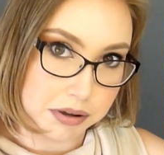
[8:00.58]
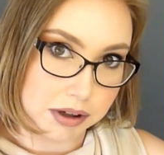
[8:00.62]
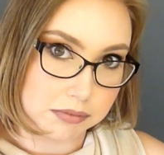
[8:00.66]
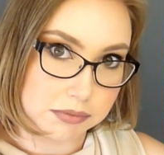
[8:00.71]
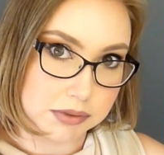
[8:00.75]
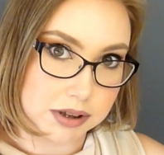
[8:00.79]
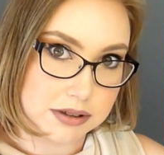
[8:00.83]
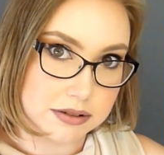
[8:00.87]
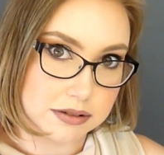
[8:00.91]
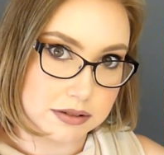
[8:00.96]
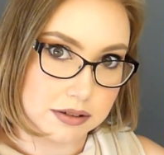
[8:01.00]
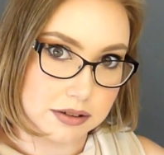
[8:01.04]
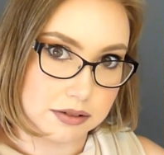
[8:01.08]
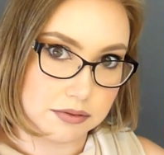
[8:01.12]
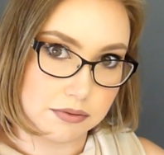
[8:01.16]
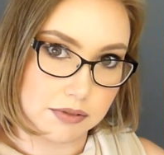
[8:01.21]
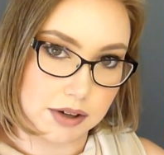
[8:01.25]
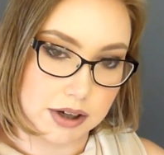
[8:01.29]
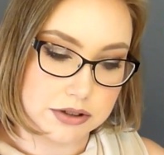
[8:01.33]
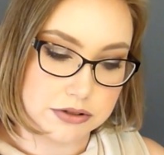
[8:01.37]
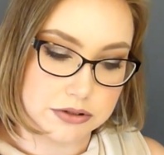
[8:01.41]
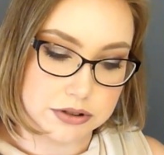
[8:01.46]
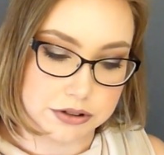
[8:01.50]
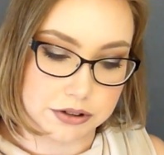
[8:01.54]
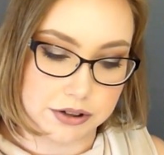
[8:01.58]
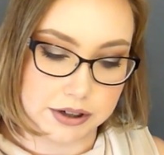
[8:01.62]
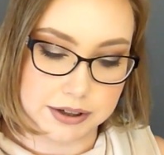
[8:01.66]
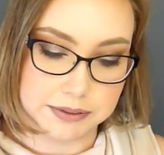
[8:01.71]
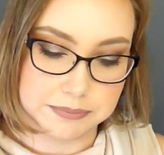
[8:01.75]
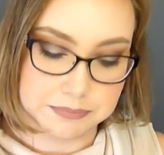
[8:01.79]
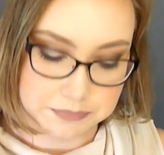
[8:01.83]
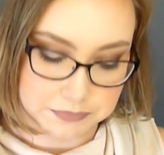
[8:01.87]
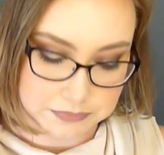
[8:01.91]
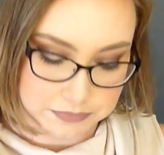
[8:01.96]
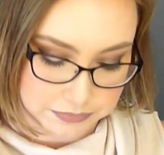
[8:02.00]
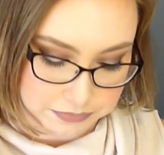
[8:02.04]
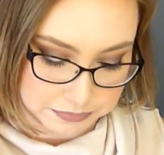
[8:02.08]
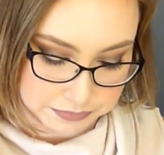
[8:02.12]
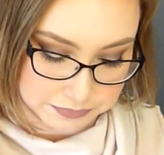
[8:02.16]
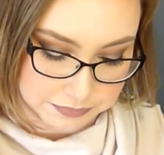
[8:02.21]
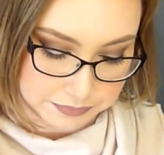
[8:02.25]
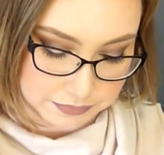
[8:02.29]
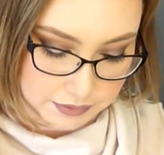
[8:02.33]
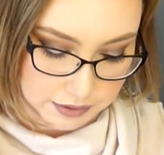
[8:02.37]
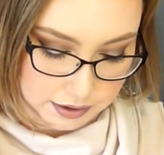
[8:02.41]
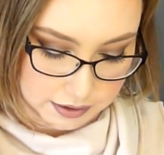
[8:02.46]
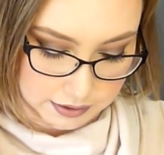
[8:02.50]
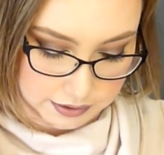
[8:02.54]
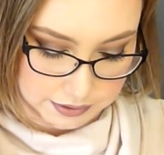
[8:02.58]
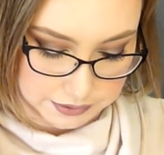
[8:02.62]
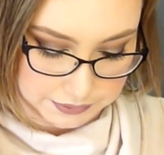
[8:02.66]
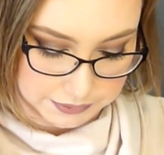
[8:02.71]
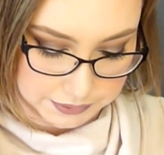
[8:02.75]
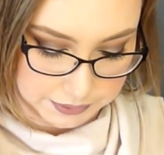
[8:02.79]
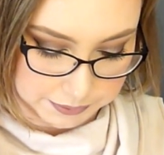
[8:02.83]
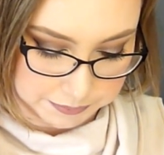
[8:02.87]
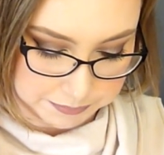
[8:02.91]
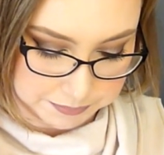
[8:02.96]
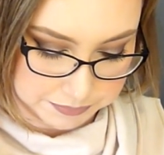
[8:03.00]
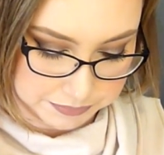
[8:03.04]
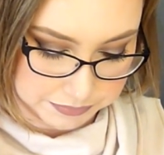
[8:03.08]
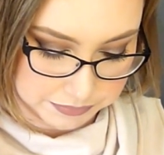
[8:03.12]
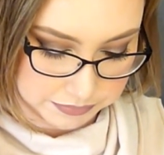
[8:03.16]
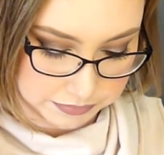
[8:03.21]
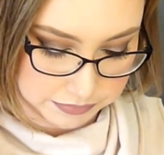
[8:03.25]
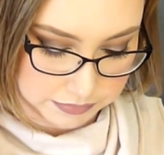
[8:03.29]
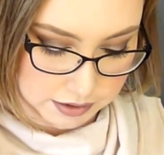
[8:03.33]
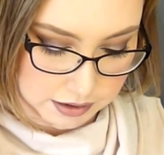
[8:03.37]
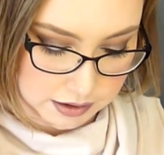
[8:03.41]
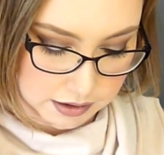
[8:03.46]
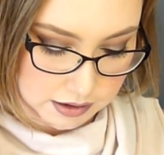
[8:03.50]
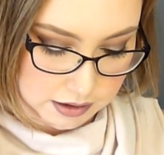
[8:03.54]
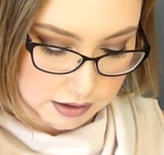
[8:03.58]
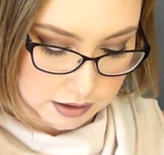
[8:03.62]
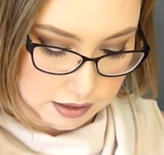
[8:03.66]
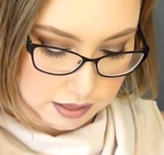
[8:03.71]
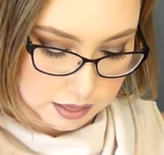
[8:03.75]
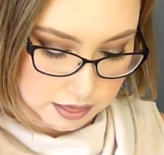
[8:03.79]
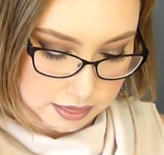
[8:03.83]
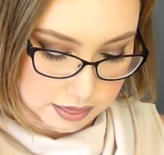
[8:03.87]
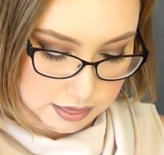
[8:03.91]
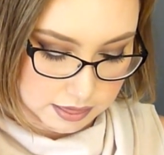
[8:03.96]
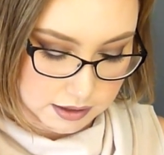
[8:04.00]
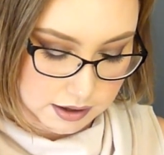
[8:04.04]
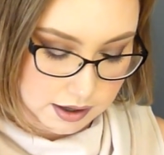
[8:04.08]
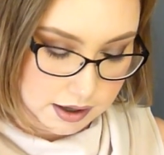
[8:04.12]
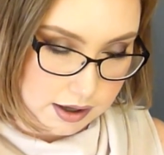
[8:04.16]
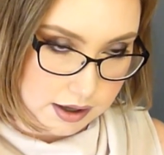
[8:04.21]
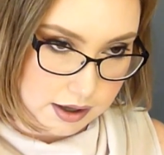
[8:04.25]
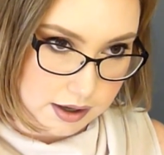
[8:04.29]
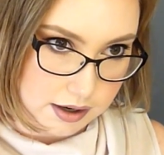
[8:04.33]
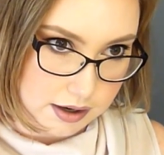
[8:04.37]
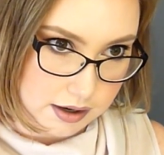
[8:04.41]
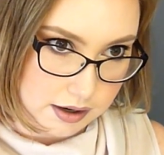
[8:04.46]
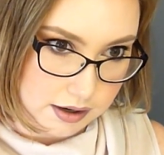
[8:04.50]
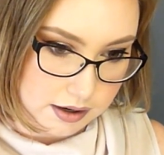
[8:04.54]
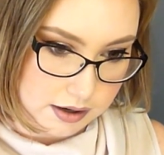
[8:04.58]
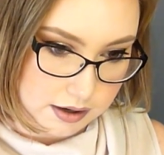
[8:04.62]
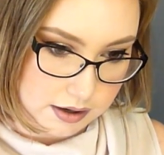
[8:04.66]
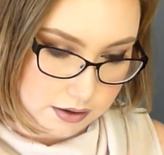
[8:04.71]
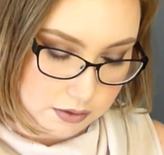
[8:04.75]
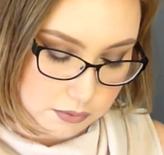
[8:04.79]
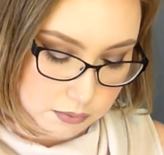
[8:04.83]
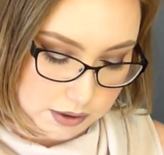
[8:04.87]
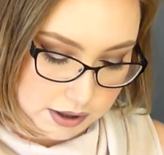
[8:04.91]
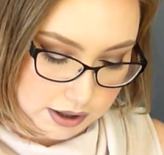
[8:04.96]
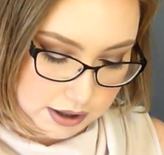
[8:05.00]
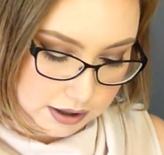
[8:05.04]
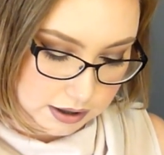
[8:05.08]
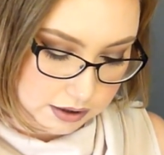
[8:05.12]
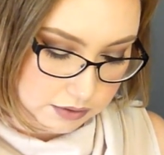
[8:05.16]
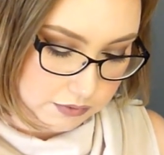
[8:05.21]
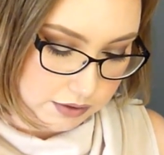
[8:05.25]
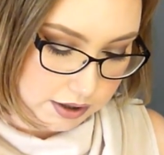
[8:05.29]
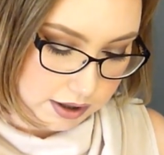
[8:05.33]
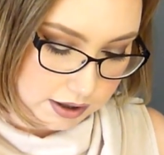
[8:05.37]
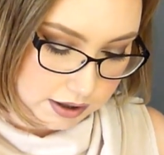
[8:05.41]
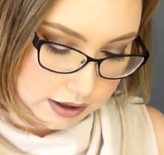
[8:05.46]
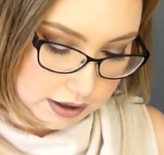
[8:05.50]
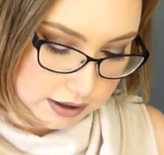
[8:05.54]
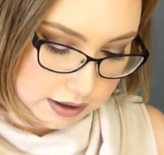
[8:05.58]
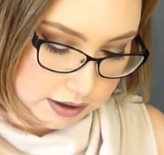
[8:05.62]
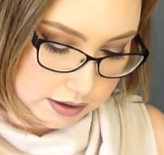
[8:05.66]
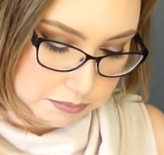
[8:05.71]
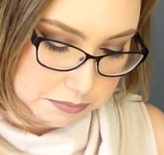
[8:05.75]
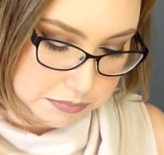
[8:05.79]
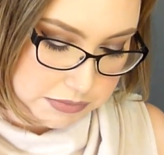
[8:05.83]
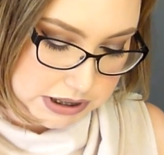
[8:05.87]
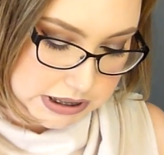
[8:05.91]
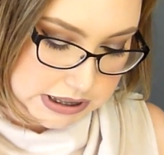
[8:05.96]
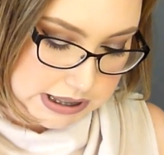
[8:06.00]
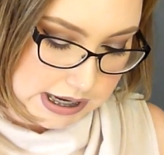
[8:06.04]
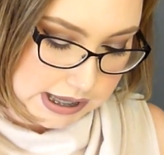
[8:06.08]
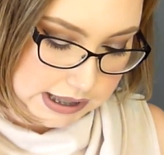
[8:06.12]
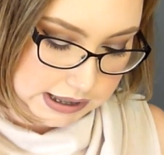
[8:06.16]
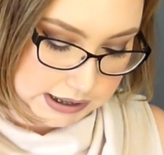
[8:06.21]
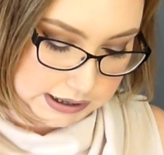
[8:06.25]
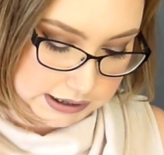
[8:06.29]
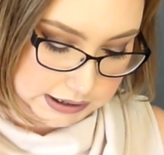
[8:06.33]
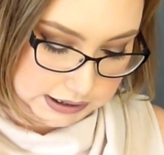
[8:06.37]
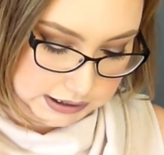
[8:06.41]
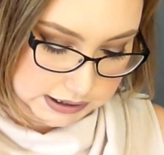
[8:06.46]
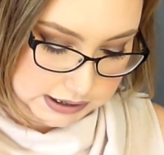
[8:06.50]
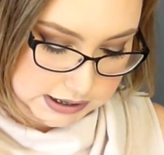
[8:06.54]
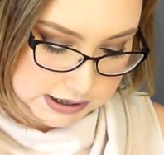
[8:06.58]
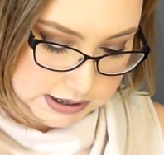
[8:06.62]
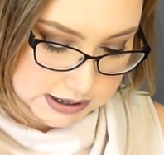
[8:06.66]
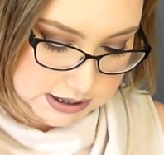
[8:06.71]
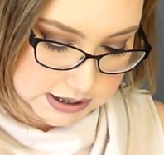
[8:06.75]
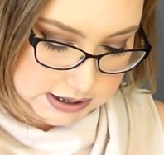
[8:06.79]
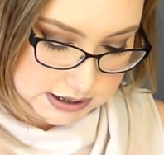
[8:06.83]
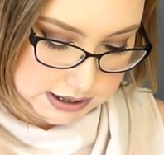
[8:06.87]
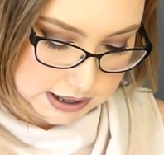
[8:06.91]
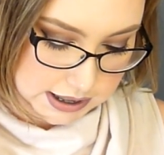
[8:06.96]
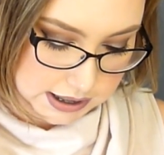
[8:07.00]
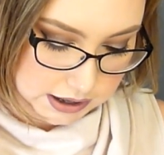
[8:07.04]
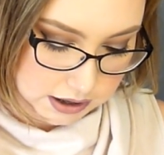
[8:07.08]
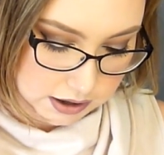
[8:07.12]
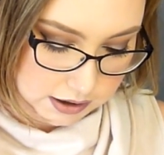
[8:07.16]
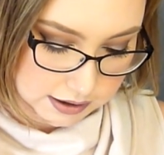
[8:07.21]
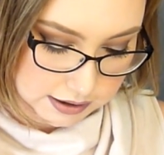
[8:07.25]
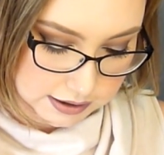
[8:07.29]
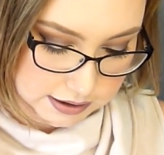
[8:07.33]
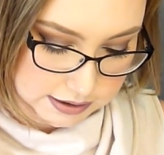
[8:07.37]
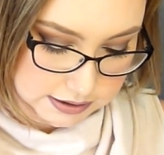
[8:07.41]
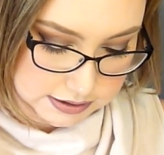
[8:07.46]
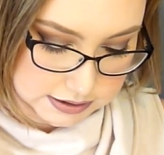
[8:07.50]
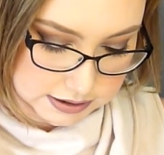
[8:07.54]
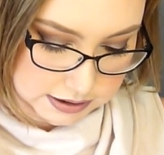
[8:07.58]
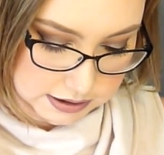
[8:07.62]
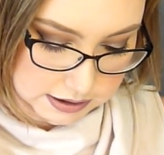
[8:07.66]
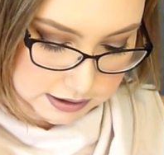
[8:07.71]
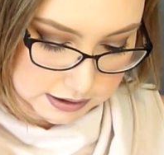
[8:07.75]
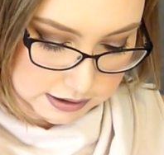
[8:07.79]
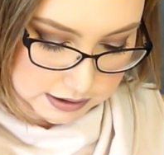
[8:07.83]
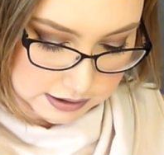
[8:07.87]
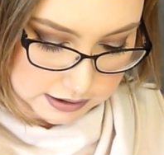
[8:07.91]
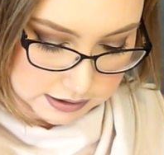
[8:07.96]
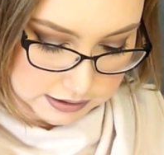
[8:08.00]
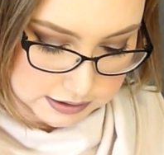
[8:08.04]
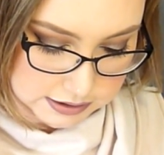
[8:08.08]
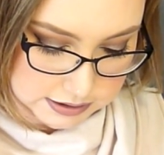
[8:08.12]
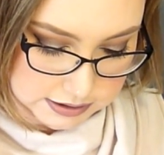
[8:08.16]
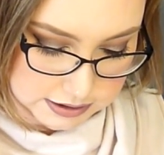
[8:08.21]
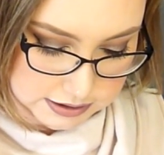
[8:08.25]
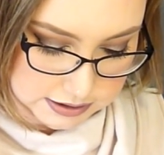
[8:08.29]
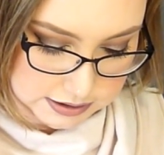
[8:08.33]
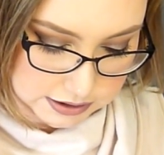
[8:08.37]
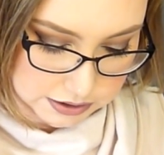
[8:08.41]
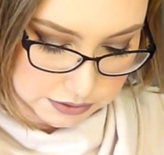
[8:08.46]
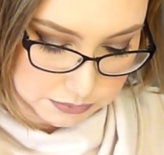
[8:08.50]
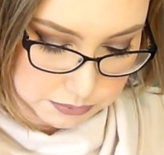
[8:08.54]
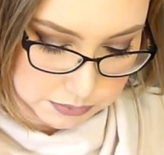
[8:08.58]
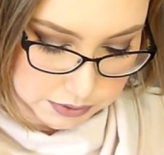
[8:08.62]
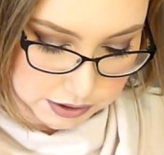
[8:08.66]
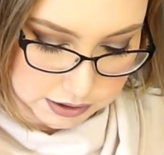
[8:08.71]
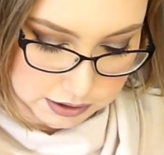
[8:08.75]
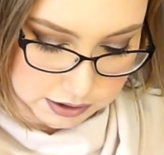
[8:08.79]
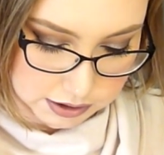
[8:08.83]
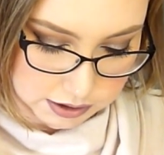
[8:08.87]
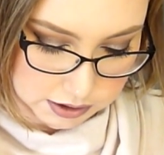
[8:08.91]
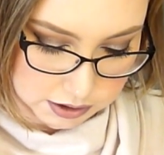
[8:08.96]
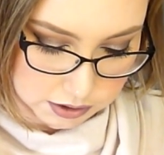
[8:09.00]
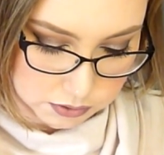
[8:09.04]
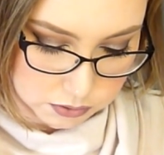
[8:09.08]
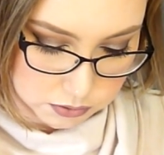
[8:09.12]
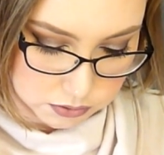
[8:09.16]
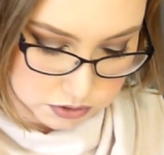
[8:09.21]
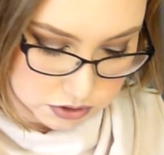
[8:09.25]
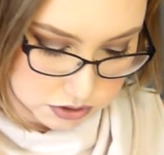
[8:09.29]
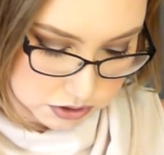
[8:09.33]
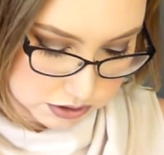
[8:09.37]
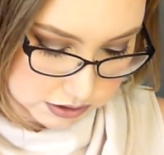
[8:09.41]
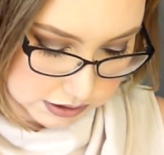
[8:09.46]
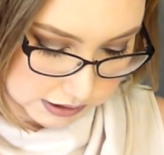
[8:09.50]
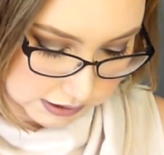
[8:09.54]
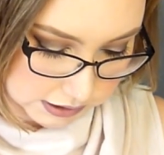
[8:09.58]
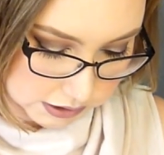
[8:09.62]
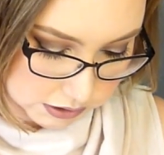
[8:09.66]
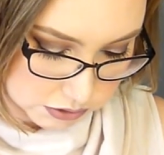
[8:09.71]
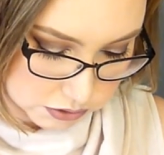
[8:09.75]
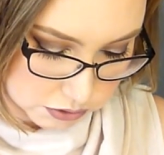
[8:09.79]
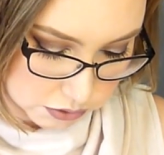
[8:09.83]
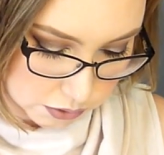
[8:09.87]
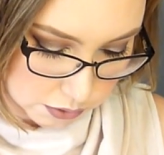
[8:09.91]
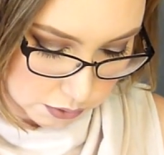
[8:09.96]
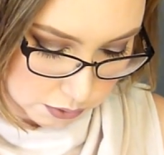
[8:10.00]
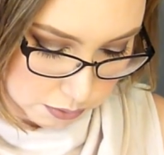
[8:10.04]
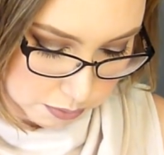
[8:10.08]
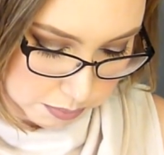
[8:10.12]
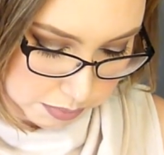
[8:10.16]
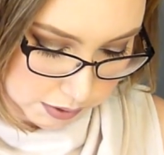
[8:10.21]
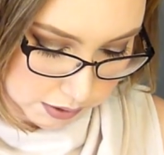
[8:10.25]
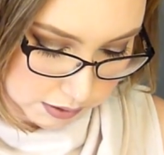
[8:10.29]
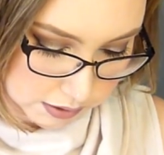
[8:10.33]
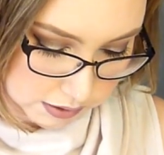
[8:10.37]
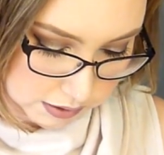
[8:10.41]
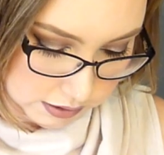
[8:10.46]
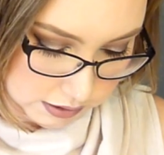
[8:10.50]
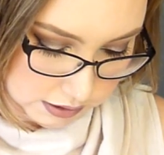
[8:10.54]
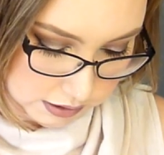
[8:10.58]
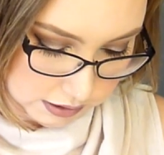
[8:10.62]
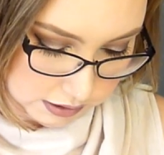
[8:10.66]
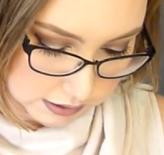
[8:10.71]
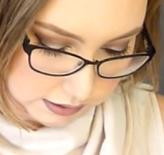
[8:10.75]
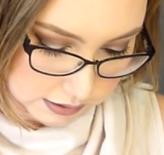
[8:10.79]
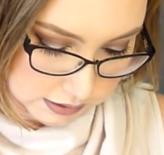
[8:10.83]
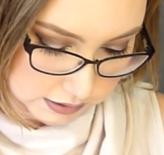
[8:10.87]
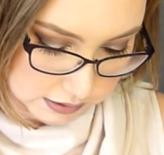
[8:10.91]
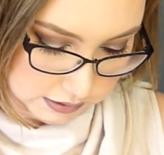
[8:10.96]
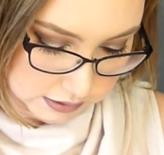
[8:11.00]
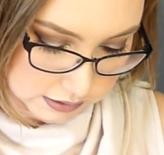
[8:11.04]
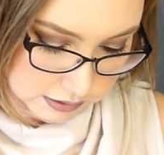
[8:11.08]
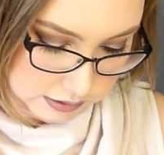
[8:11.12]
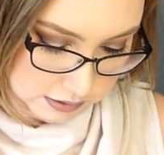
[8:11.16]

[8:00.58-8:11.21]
pigmented than Retrograde. I don't know. Then we have a metallic in Snake Eyes. This is a really gorgeous like taupe color